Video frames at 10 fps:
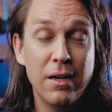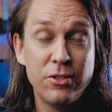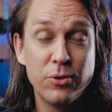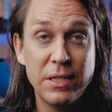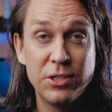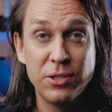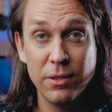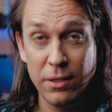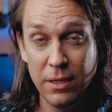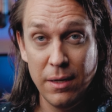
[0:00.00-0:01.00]

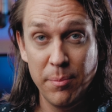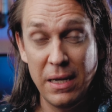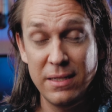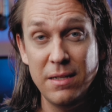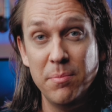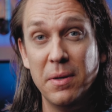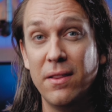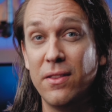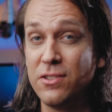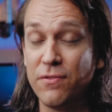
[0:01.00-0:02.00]
traditional painting,
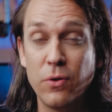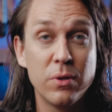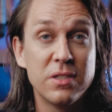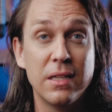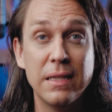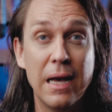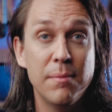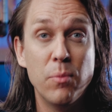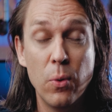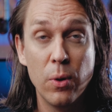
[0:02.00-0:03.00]
but there's of course a
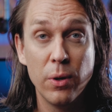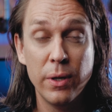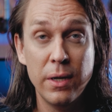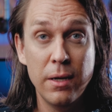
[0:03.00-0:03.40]
lot more.